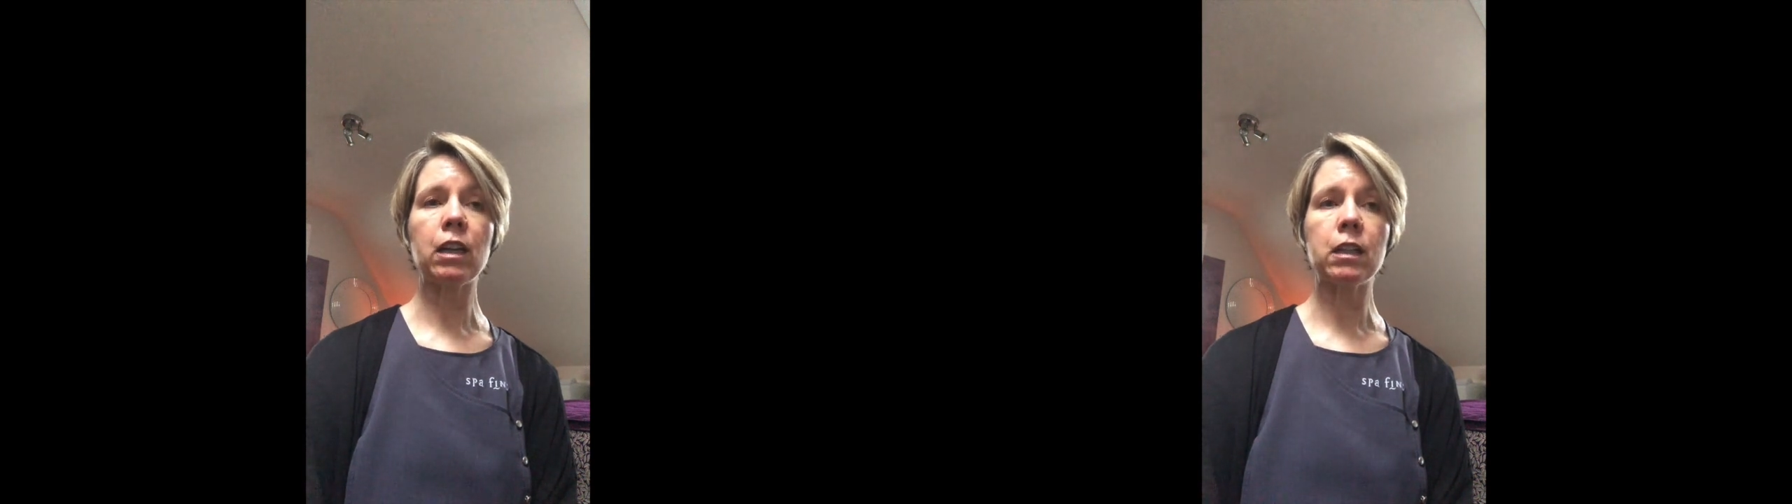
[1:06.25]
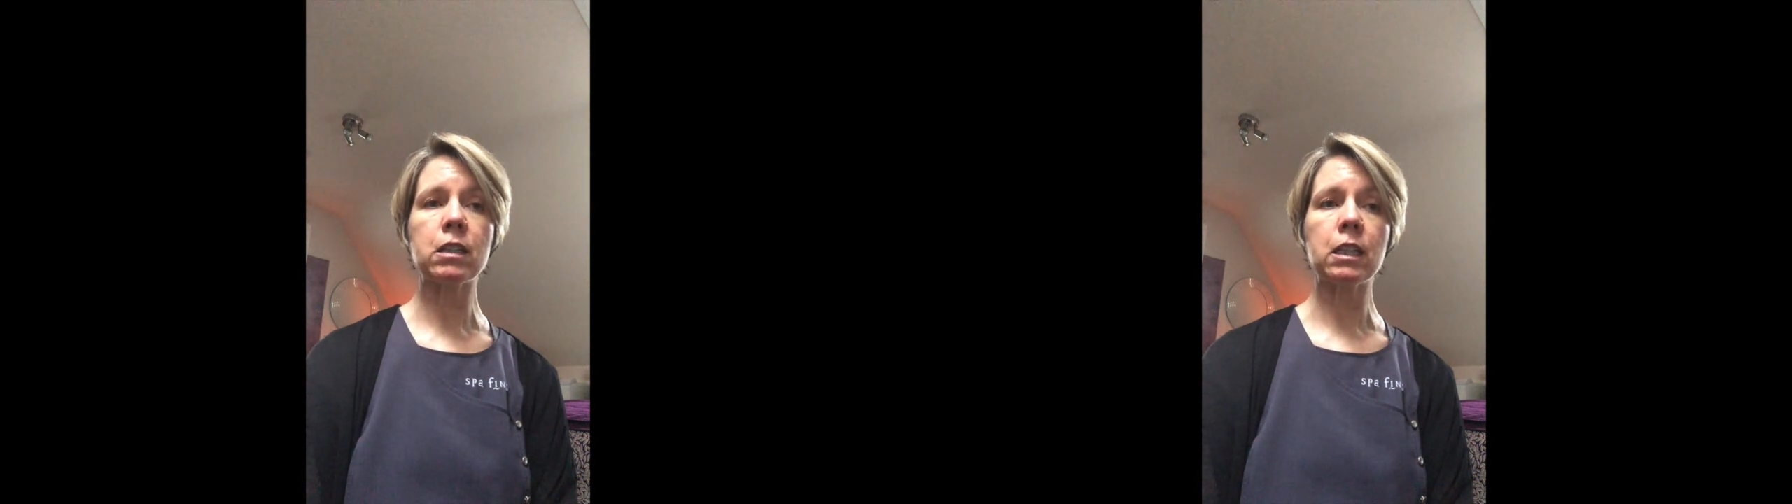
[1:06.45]

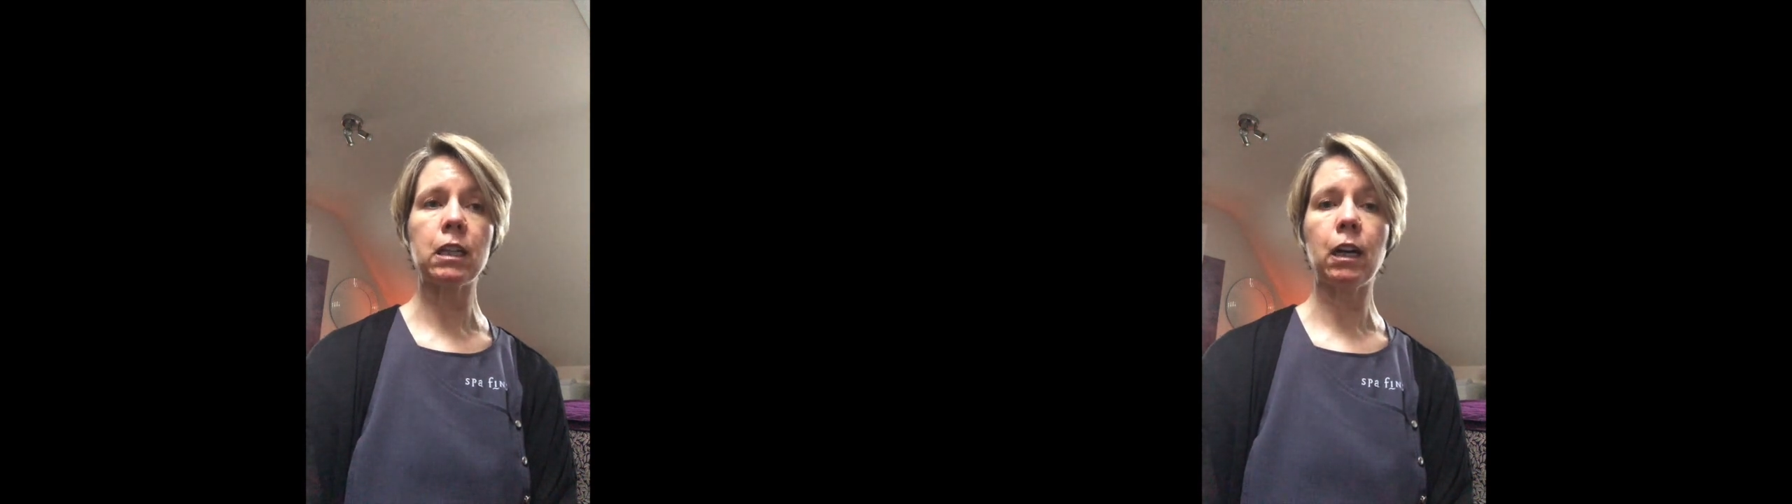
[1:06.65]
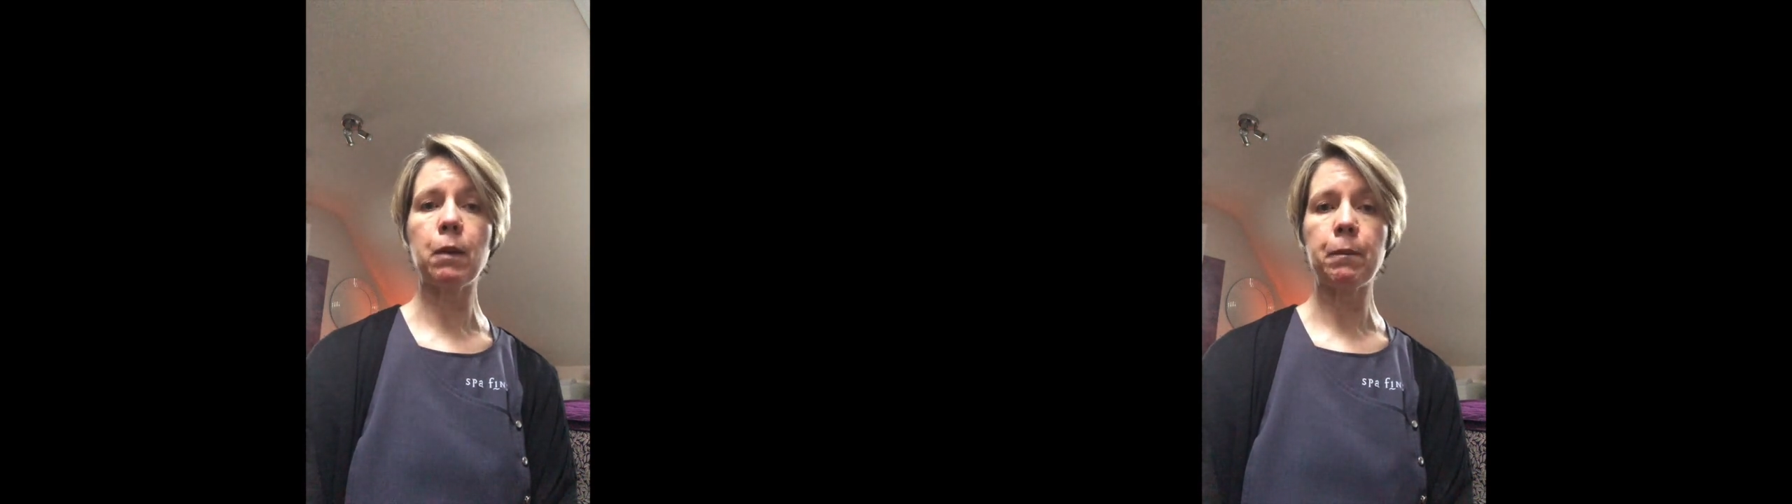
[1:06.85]

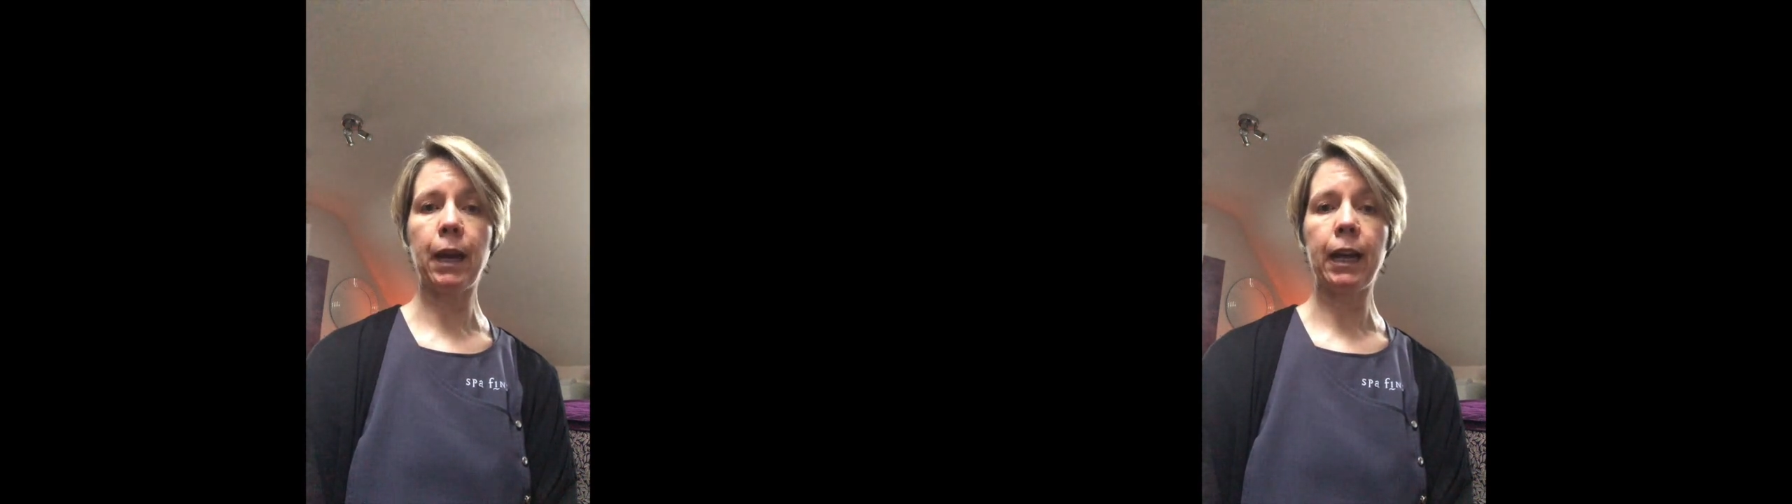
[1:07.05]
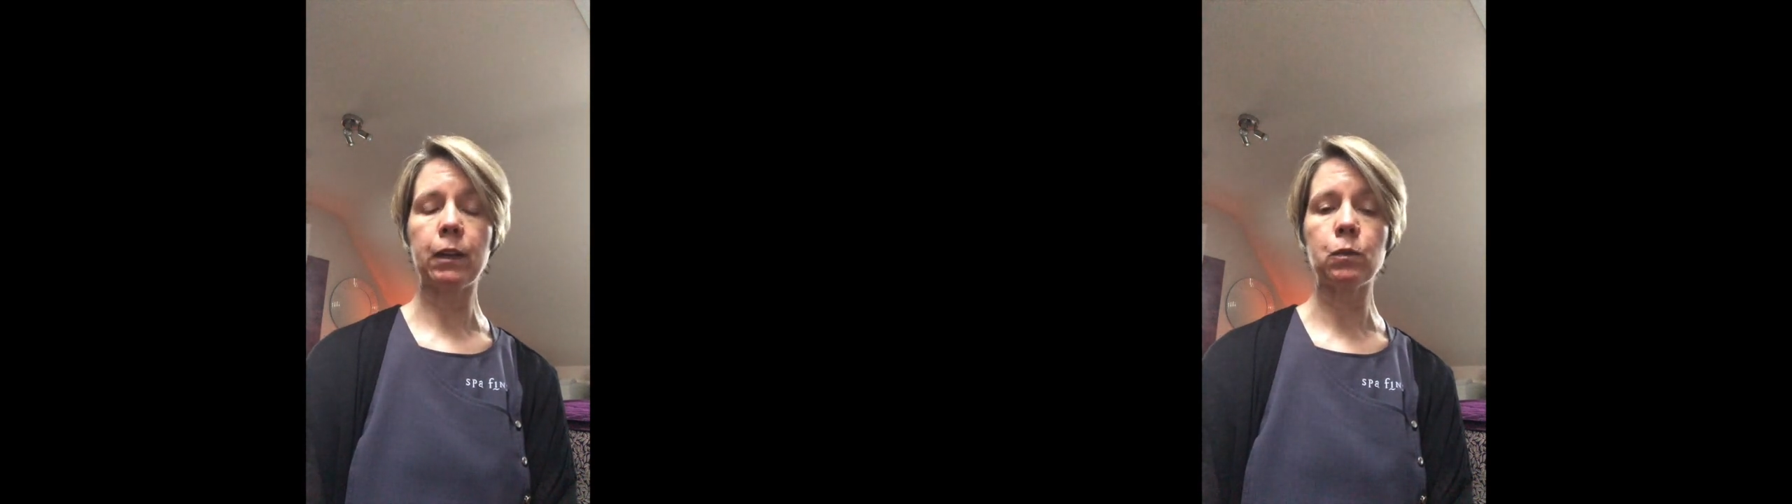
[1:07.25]

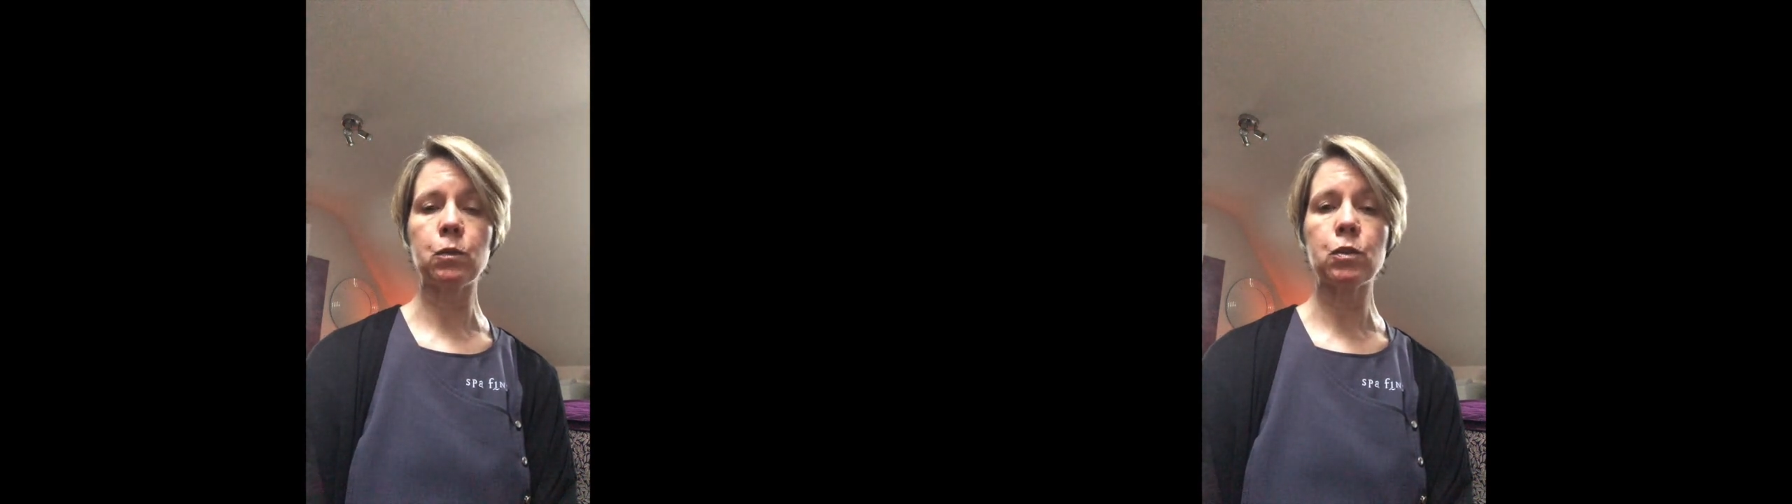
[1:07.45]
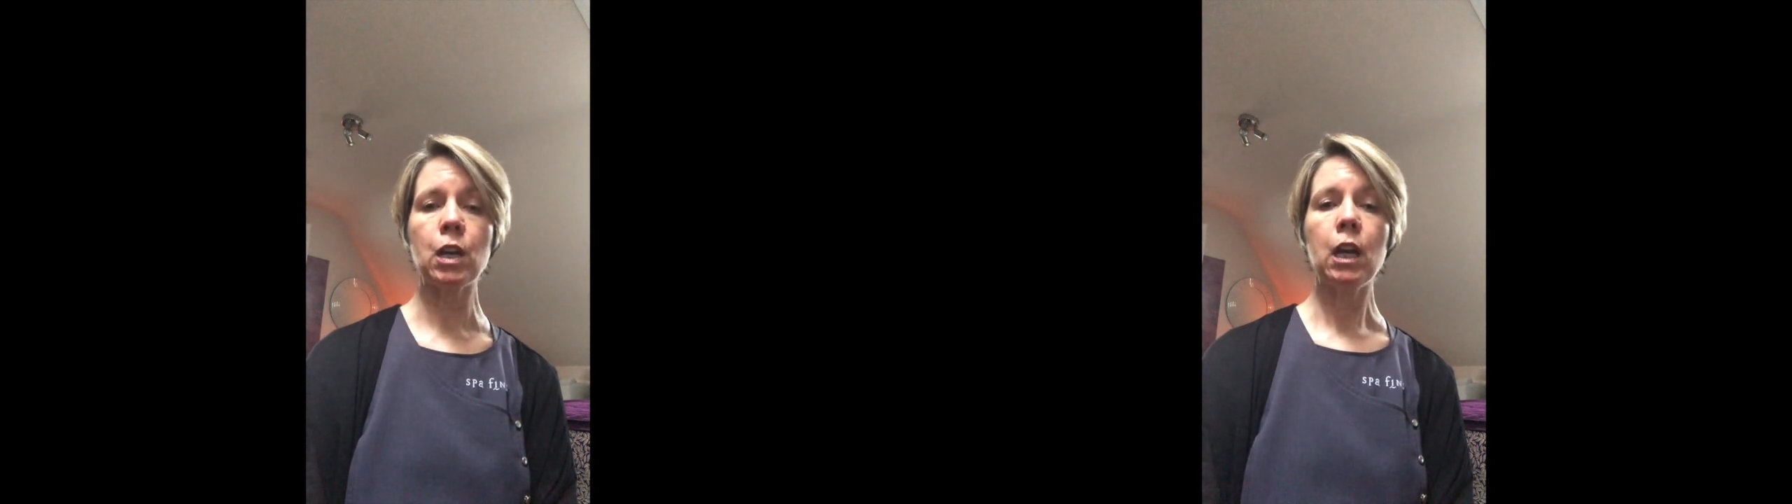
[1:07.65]

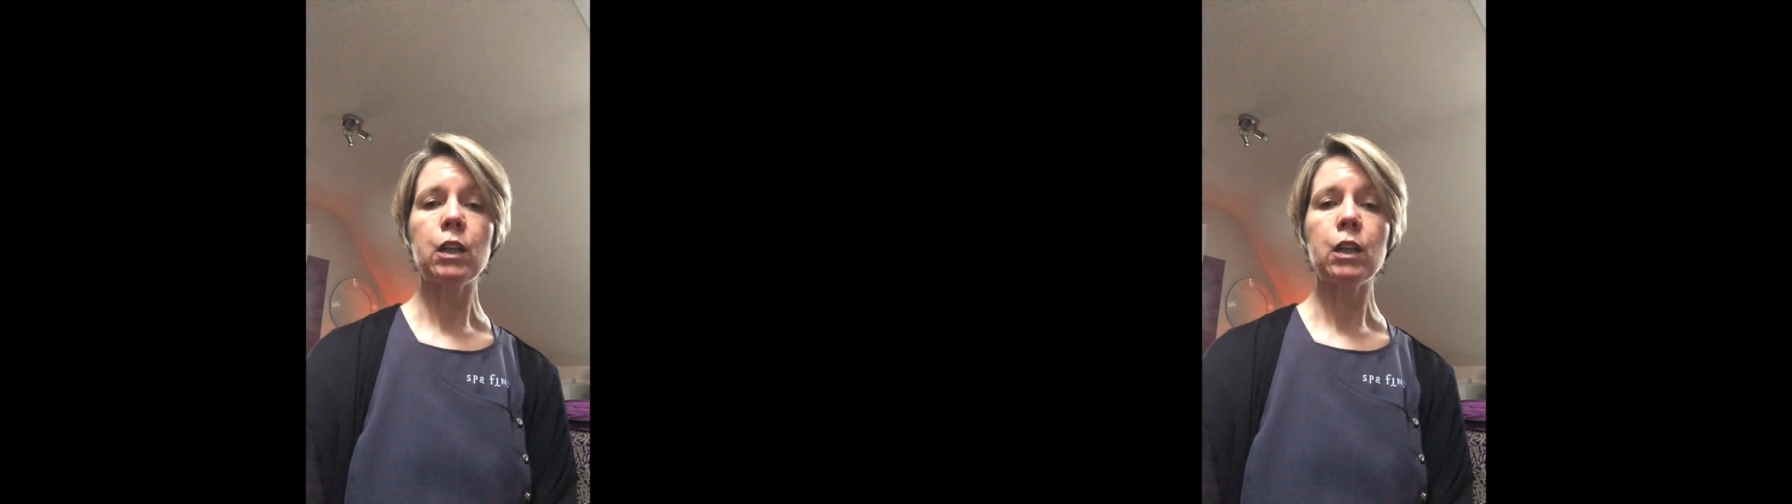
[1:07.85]
£39.